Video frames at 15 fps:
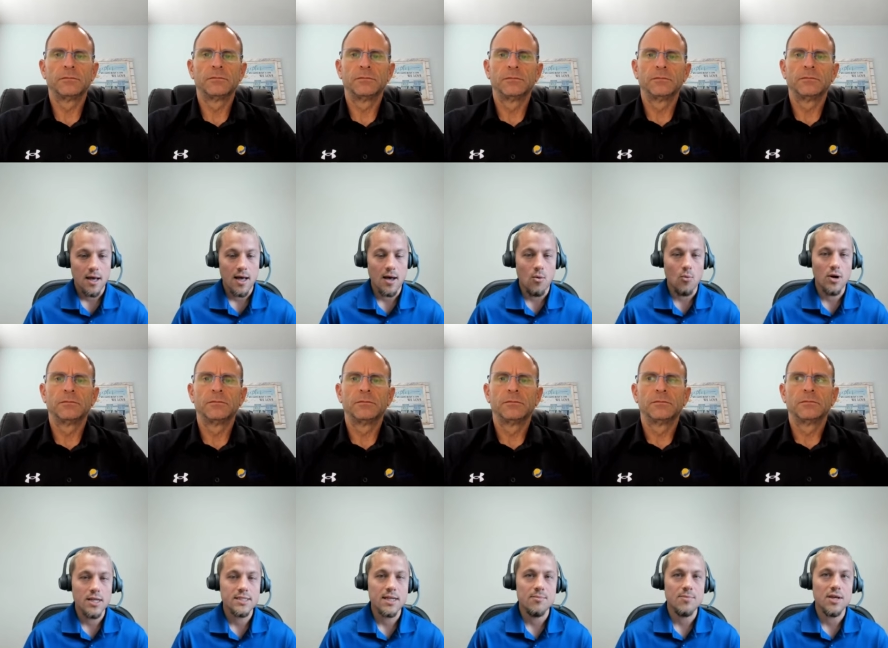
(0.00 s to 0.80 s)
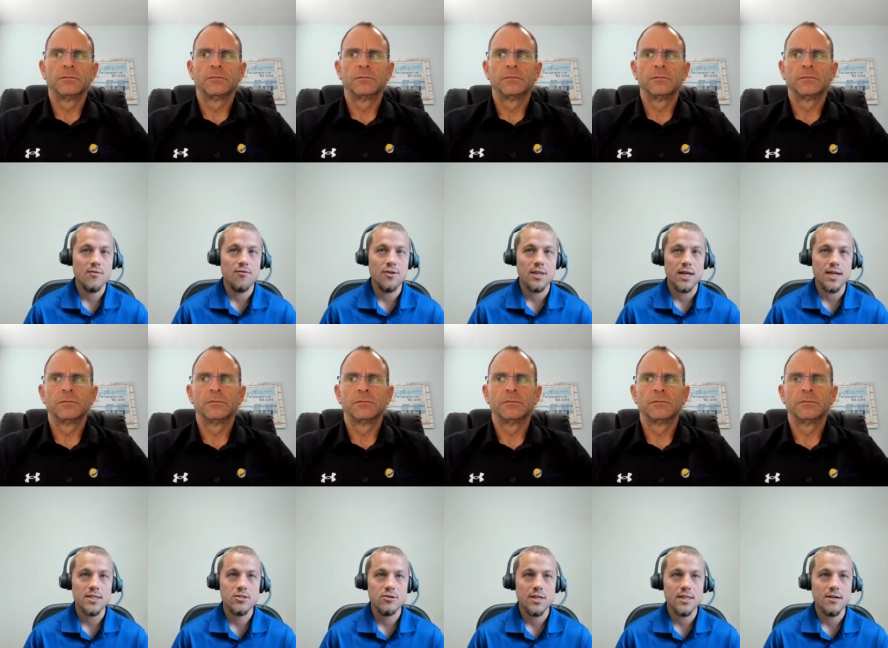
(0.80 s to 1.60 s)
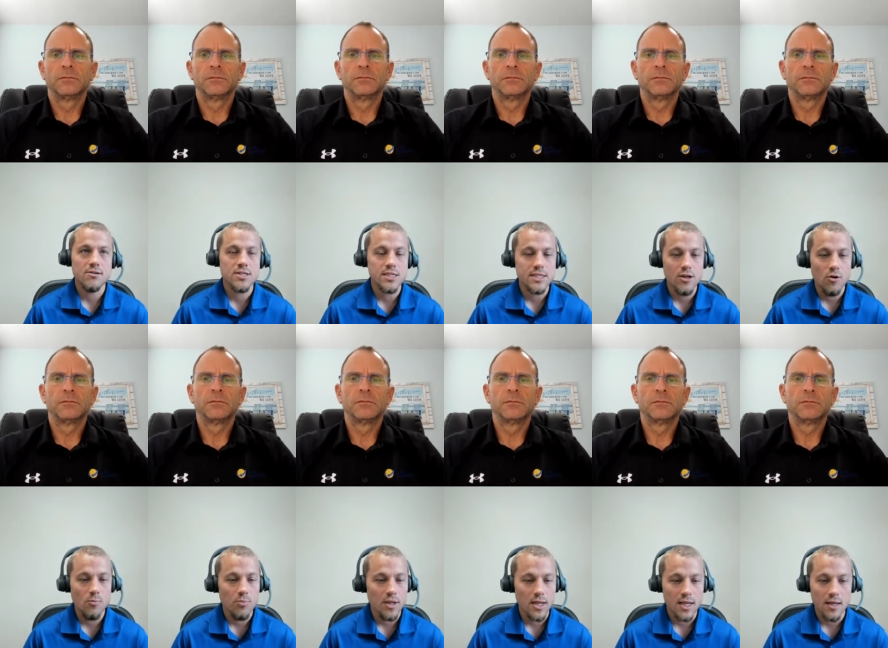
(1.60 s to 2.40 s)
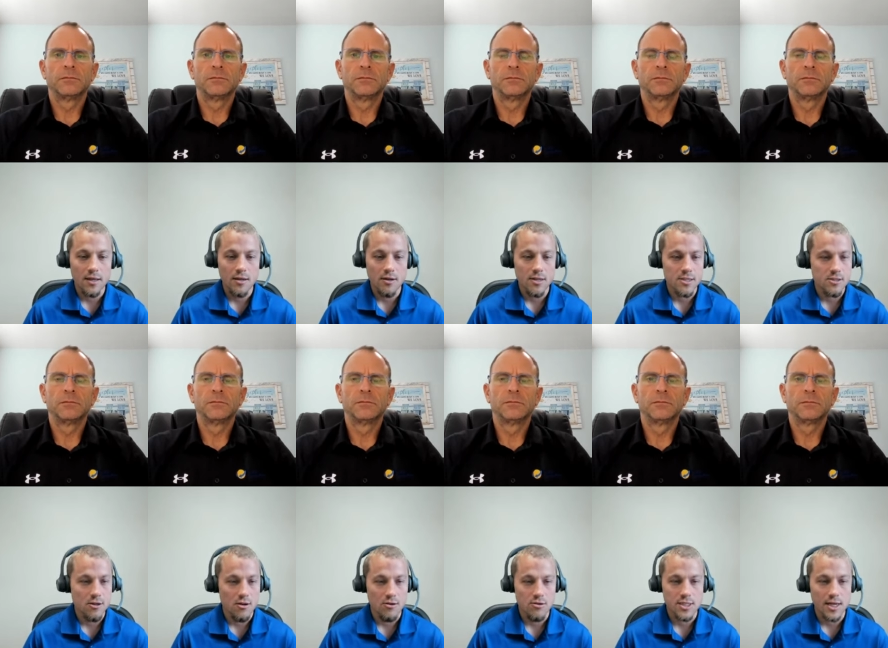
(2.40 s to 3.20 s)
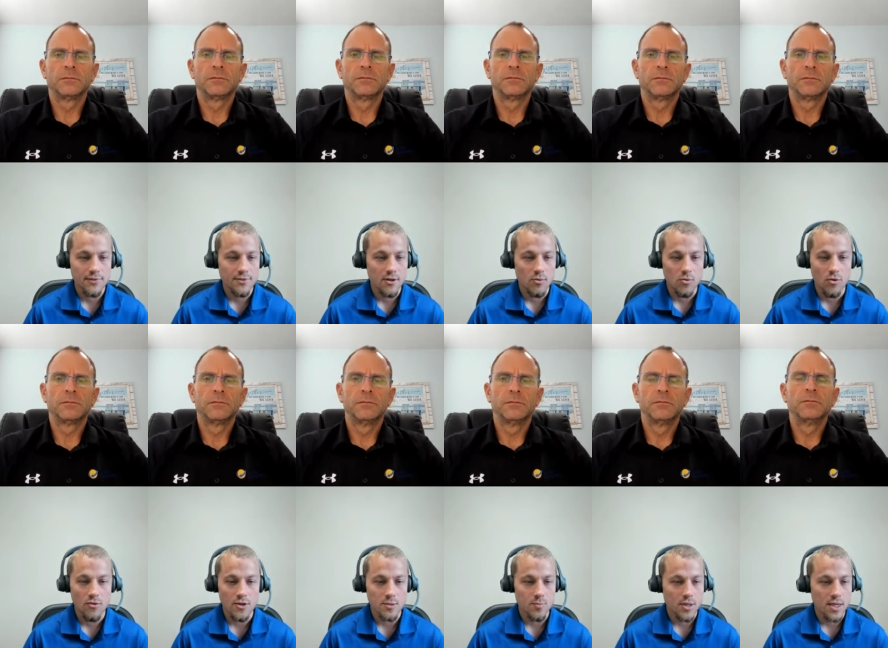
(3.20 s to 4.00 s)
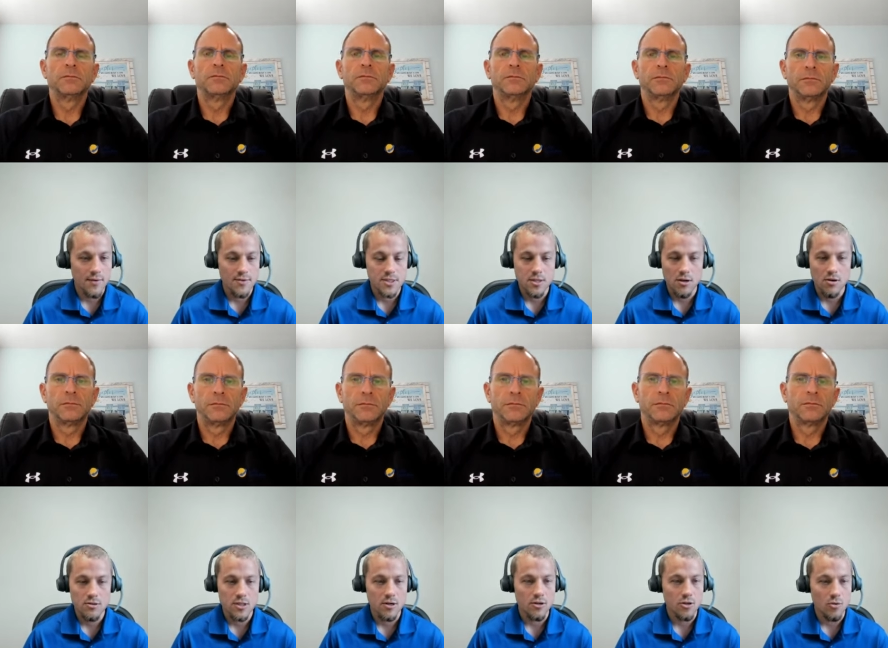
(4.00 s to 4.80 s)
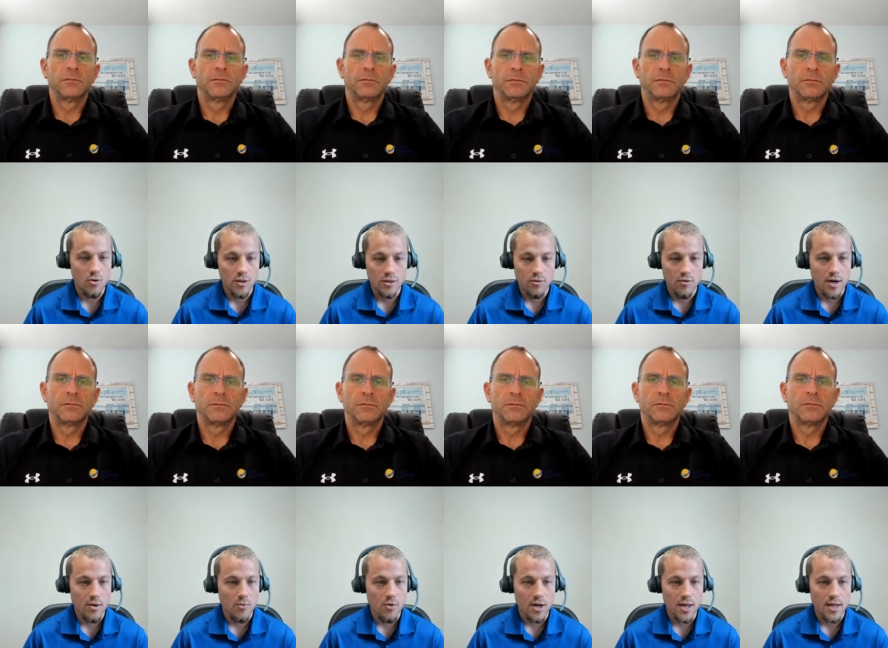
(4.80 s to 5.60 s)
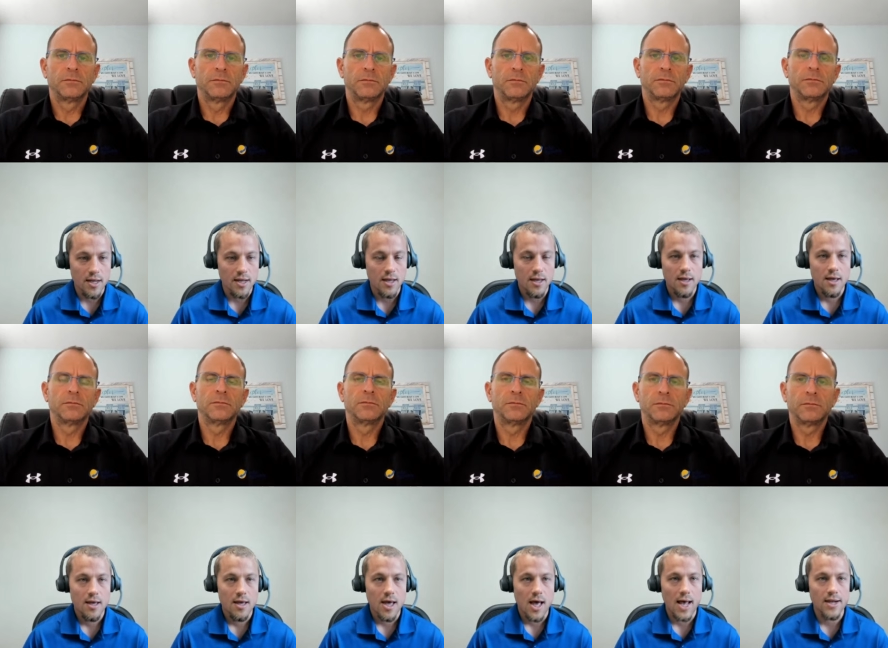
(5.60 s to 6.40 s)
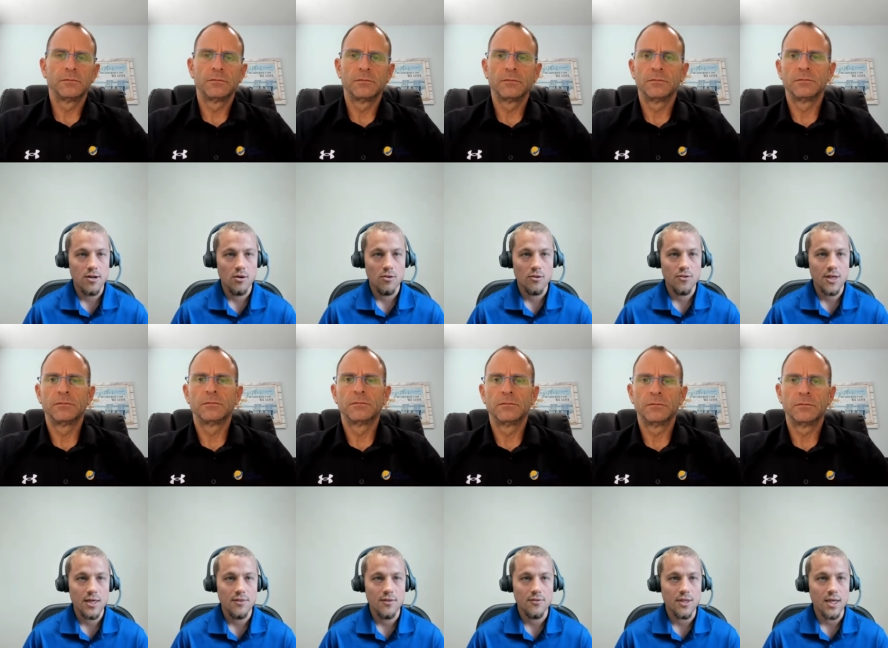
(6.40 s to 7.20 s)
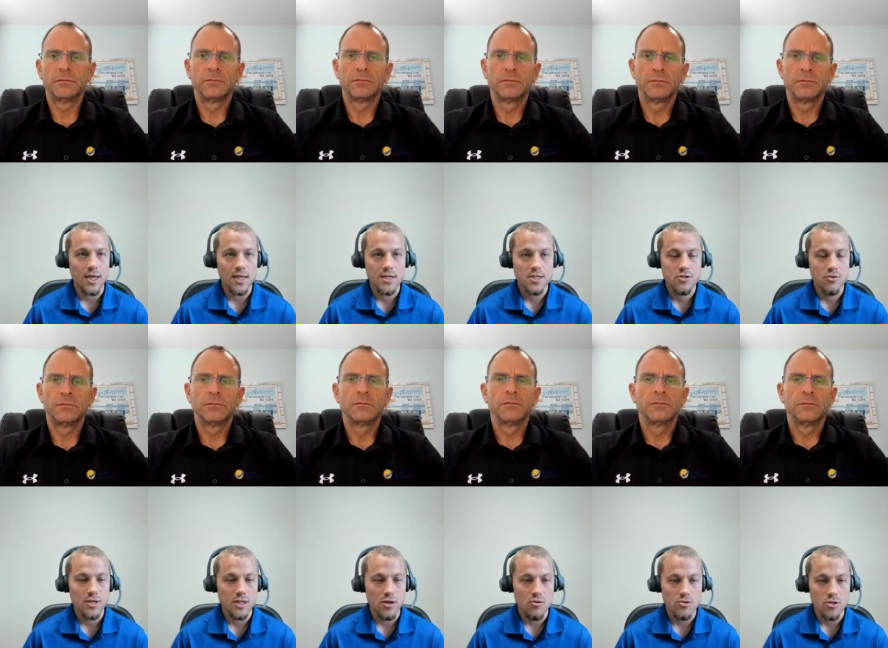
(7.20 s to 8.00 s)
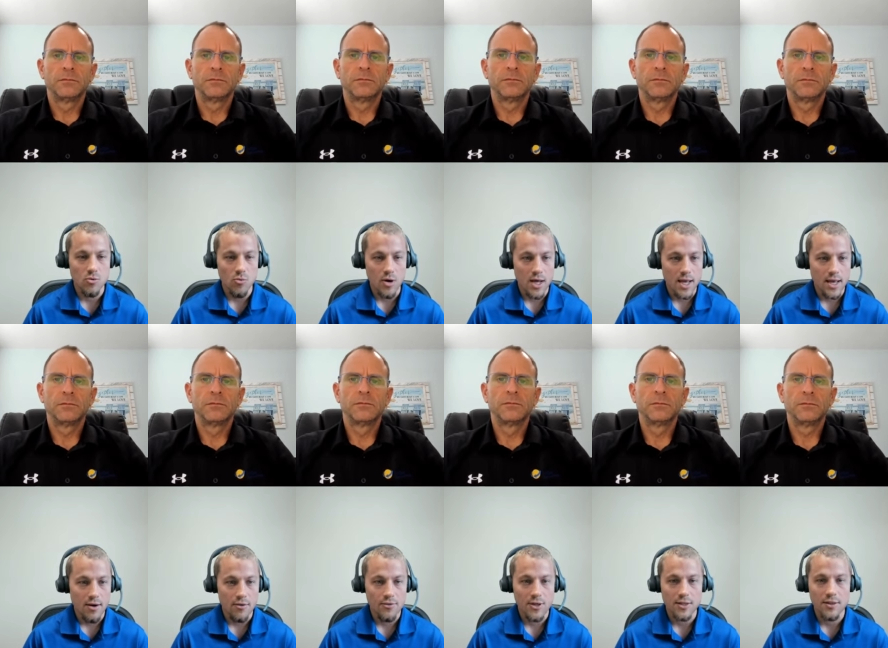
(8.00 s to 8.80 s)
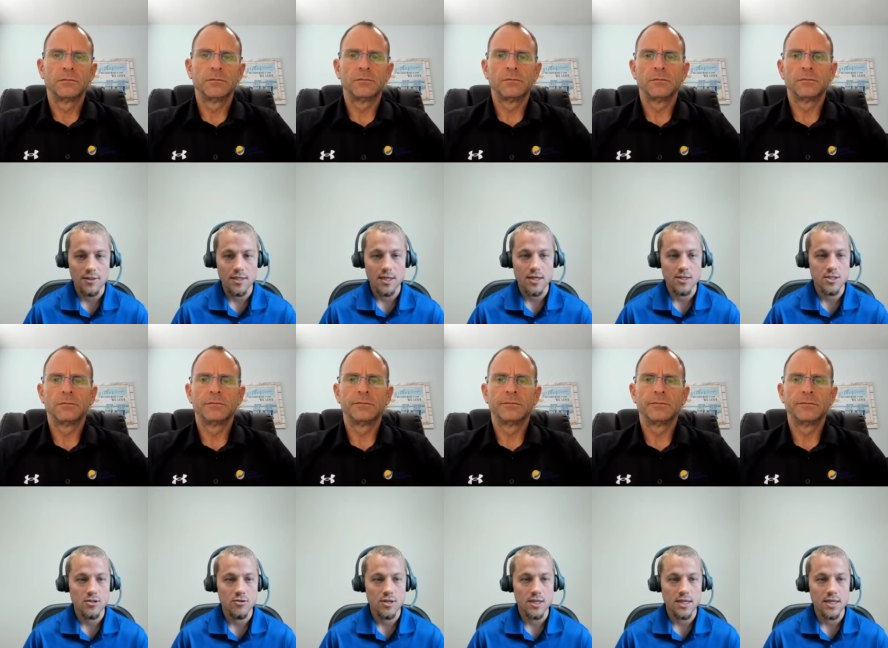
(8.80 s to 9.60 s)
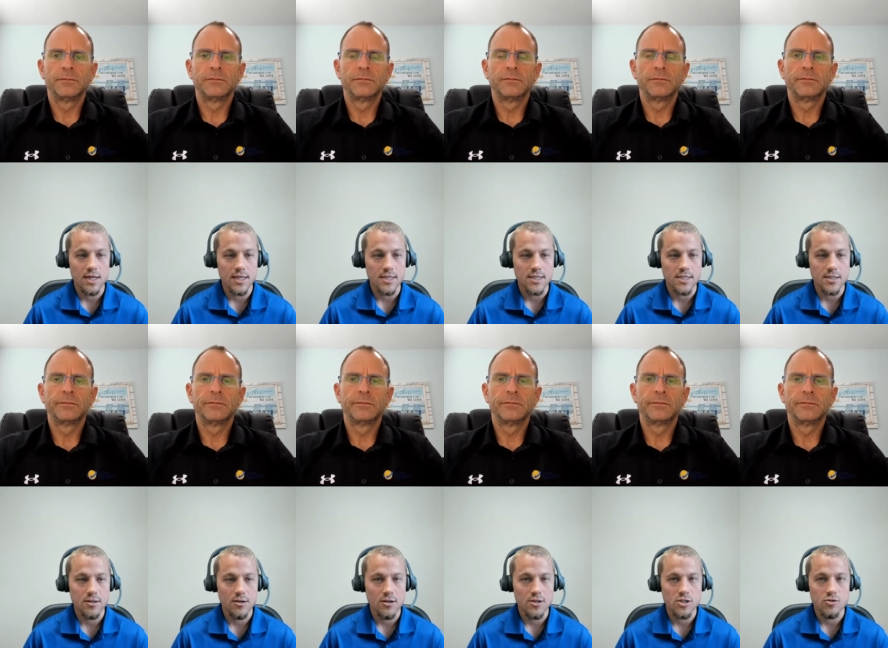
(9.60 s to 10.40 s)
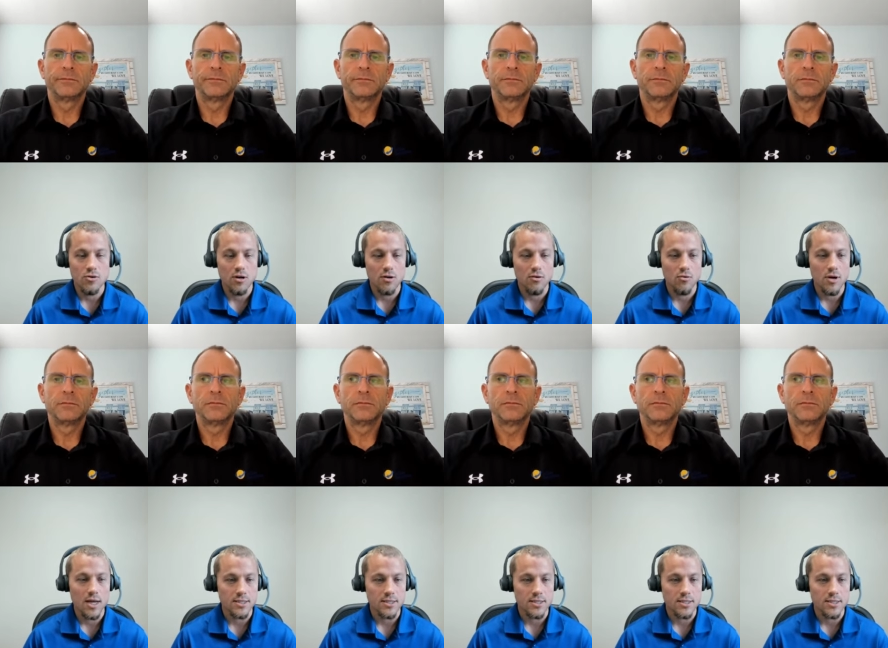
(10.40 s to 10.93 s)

Speaker 1: Uh, what does it mean for the industry? There's still plenty of good installers out there, Warren. There's plenty of installers that are doing it the right way. I don't think that the industry goes away. I don't think that the industry is going to struggle